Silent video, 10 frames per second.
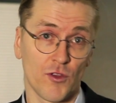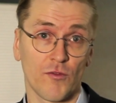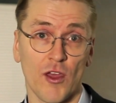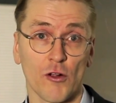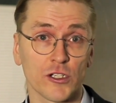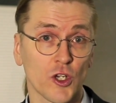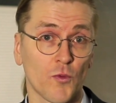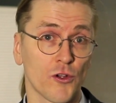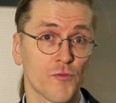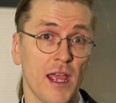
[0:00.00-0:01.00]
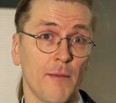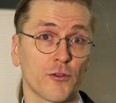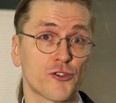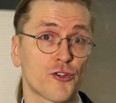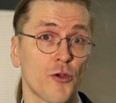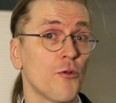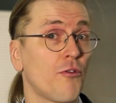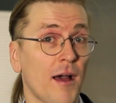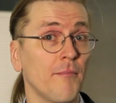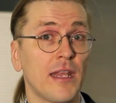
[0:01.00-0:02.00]
They also won't be able to show you
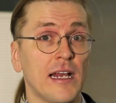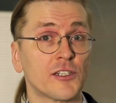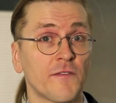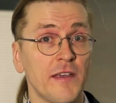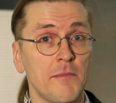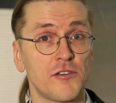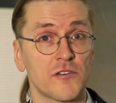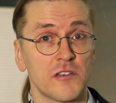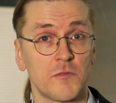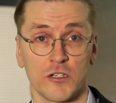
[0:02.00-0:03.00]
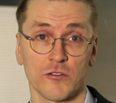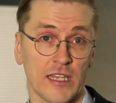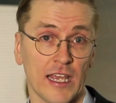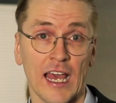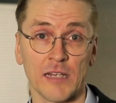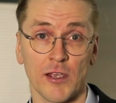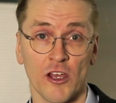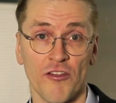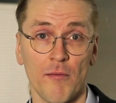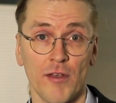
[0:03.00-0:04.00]
thumbnails of images because they can't make a
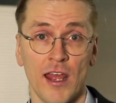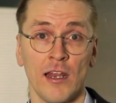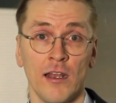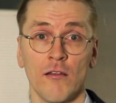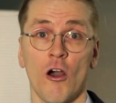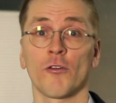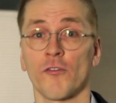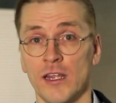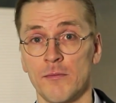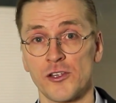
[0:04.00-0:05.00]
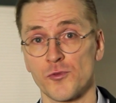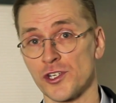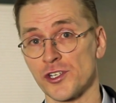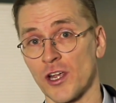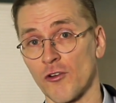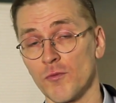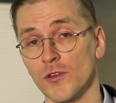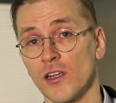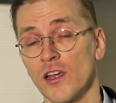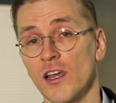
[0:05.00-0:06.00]
thumbnail out of an image which is
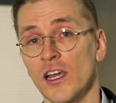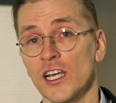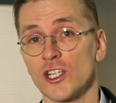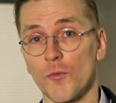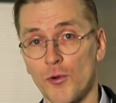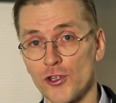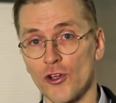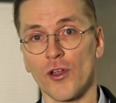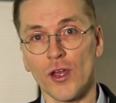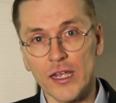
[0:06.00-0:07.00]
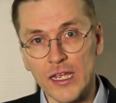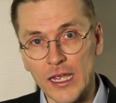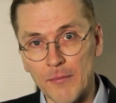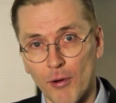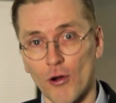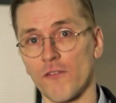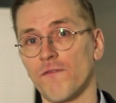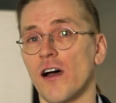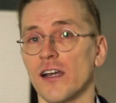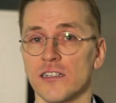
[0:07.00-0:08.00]
encrypted. So put your important
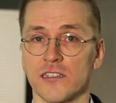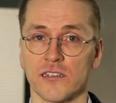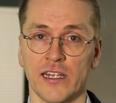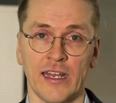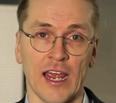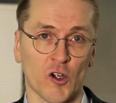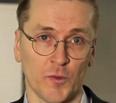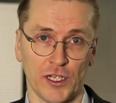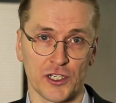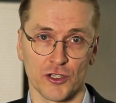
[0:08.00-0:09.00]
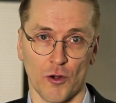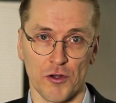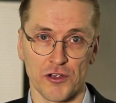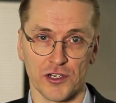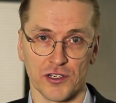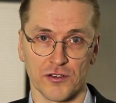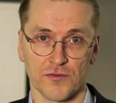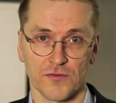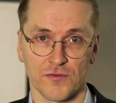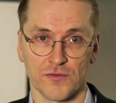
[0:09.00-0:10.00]
files in encrypted storages.
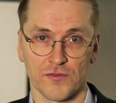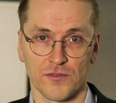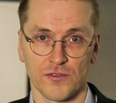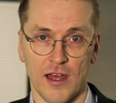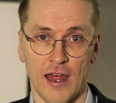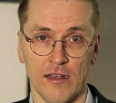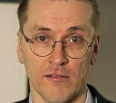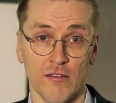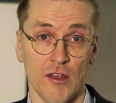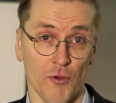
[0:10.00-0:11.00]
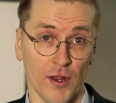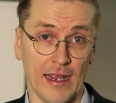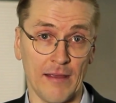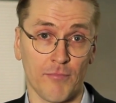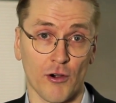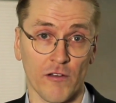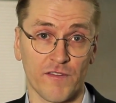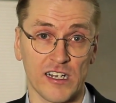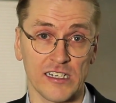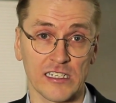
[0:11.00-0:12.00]
And the really important
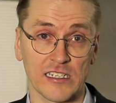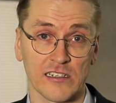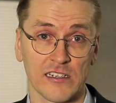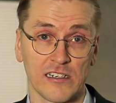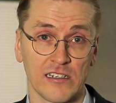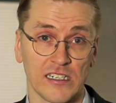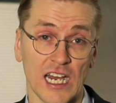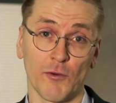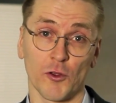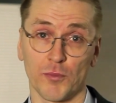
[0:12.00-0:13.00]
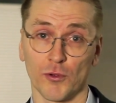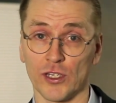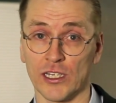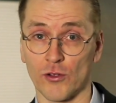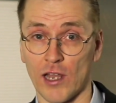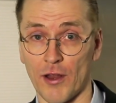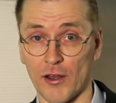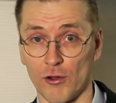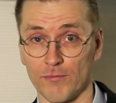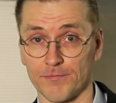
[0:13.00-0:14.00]
files I wouldn't put into cloud at all.